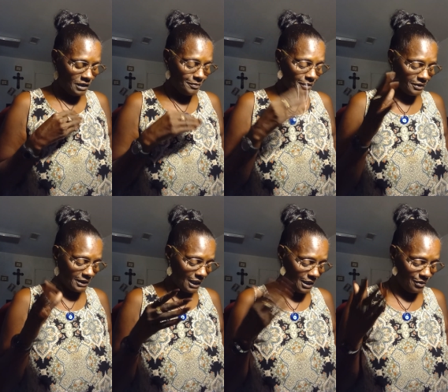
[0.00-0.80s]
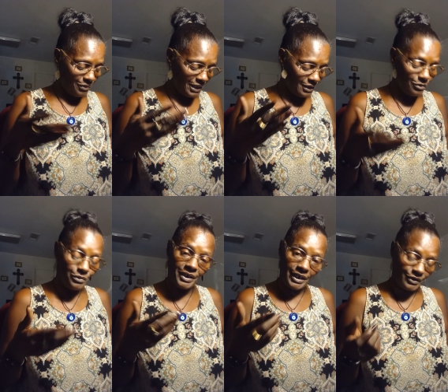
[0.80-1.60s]
Spirit say, get ready to
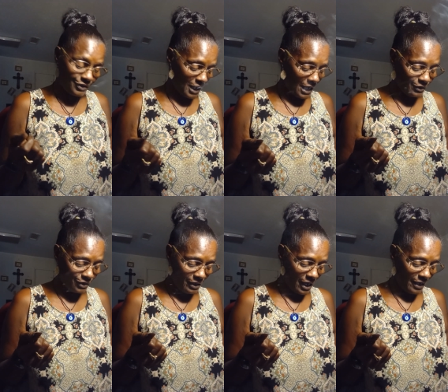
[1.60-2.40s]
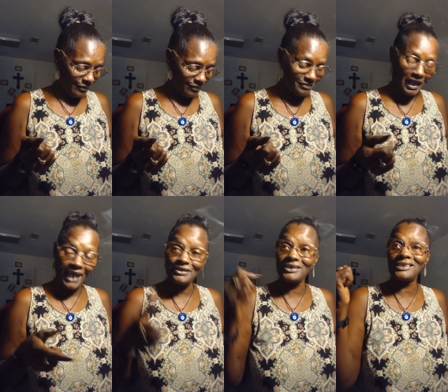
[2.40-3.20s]
re-energize your life.
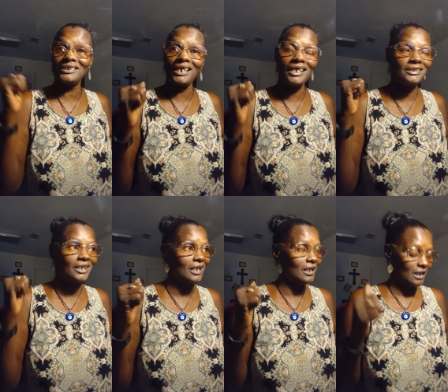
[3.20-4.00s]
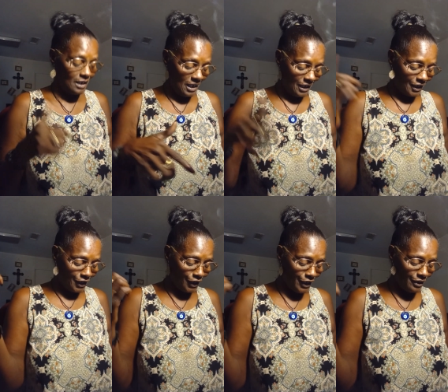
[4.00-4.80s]
I just said that.
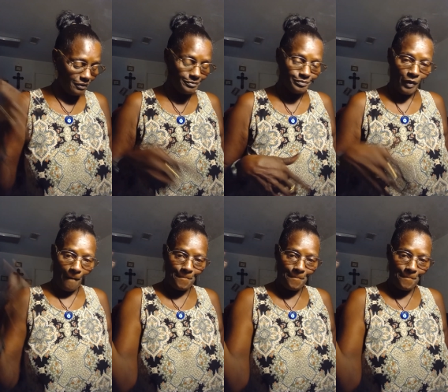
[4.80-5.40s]
Clear,